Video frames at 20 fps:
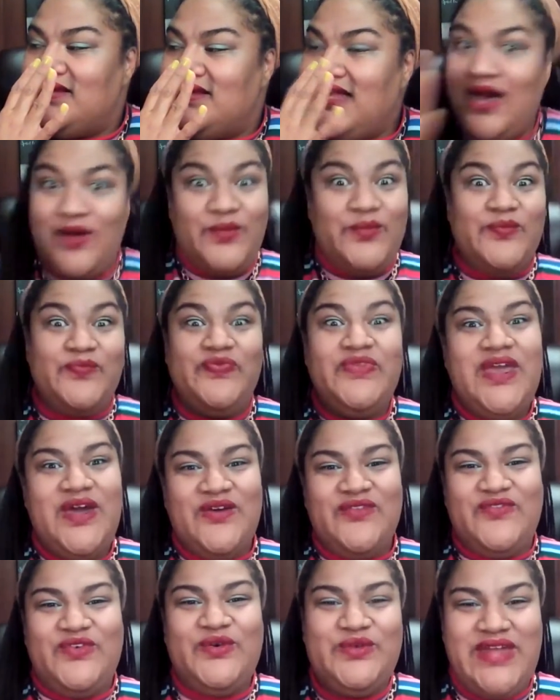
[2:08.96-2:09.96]
Oh,
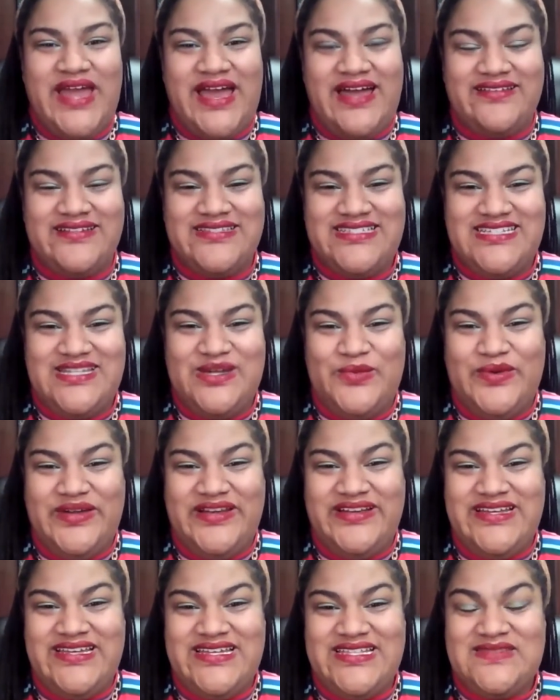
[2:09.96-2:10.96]
Food Allergy
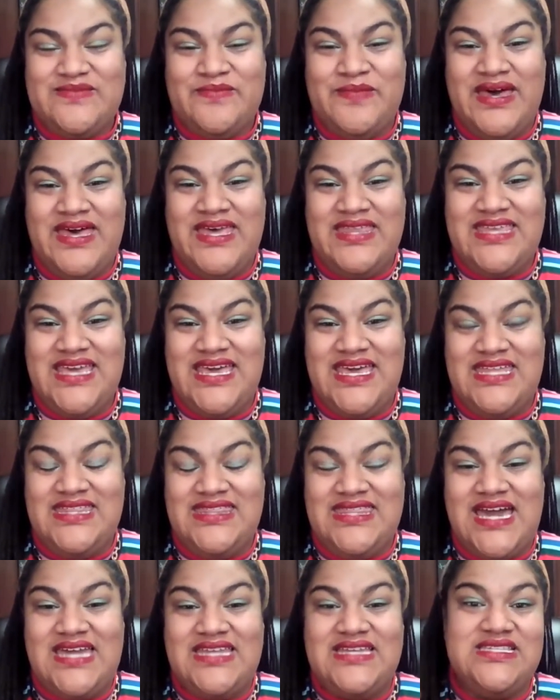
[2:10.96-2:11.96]
Awareness Month. And
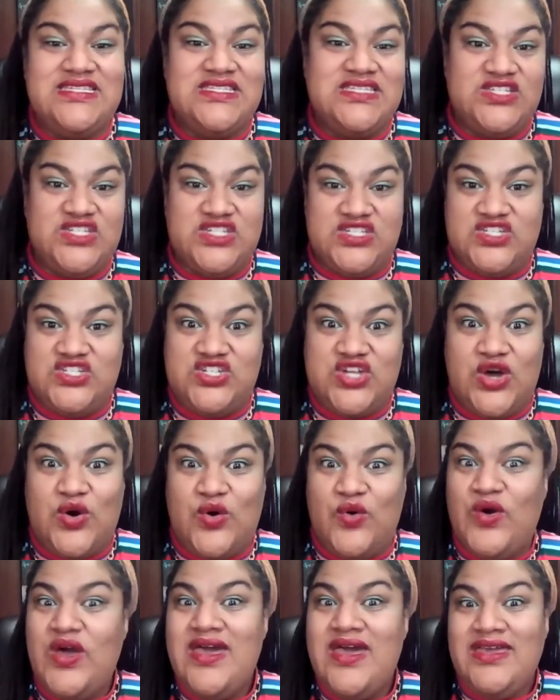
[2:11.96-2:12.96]
that is to just
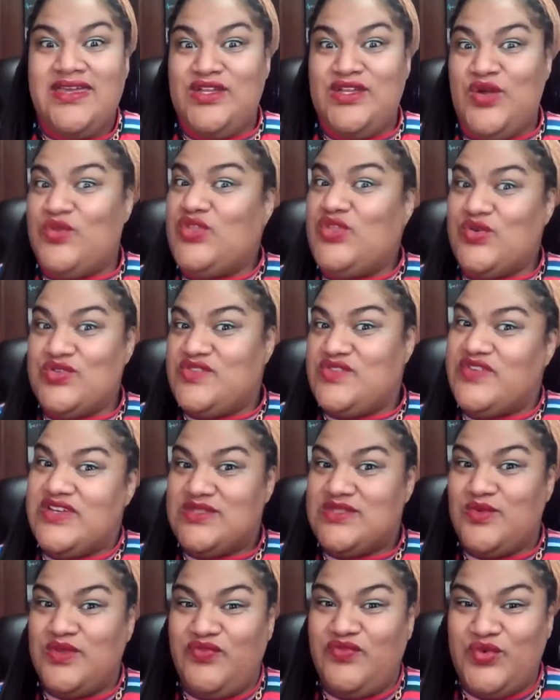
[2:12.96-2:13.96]
show, those of
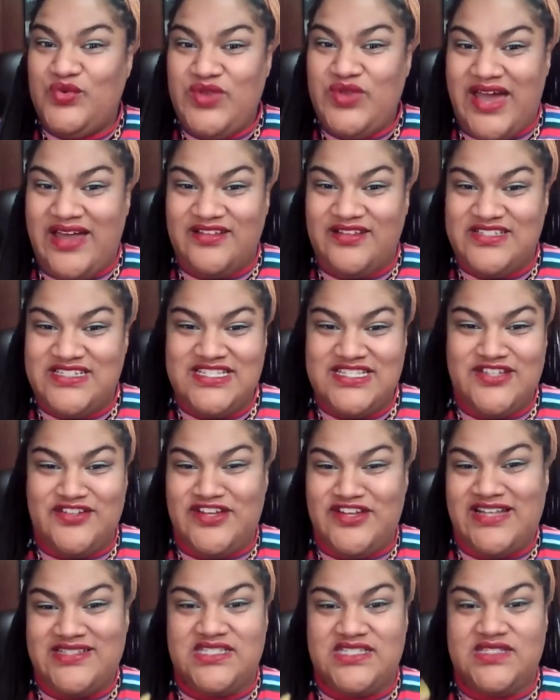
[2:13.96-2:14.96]
us with food allergies are
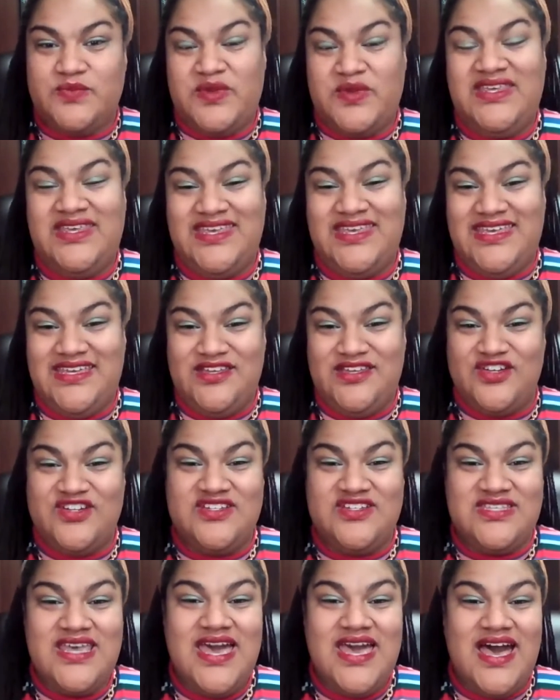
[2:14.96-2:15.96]
not just picky
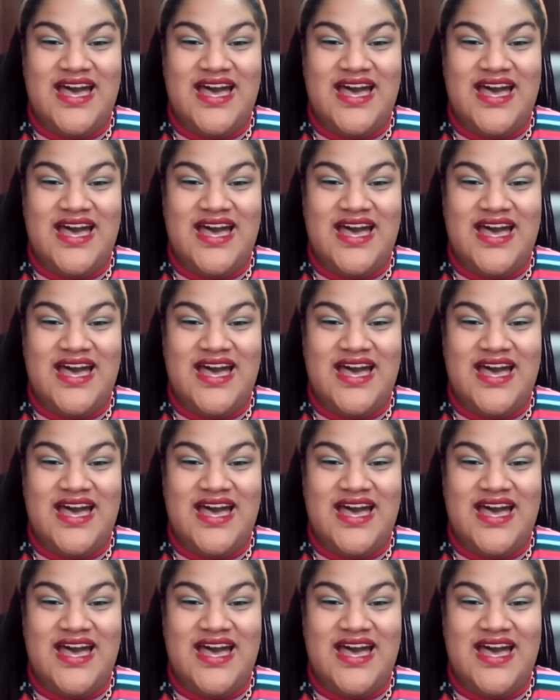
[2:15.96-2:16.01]
eaters.